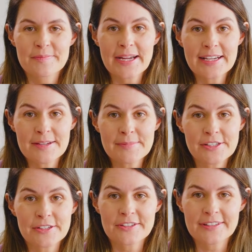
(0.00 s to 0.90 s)
My name's
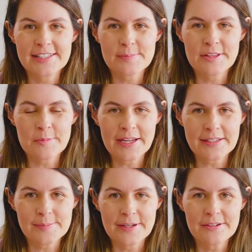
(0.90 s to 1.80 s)
Dr. Elizabeth
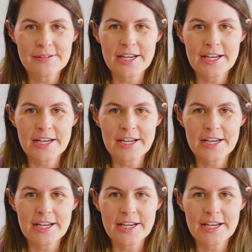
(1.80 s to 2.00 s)
Maxwell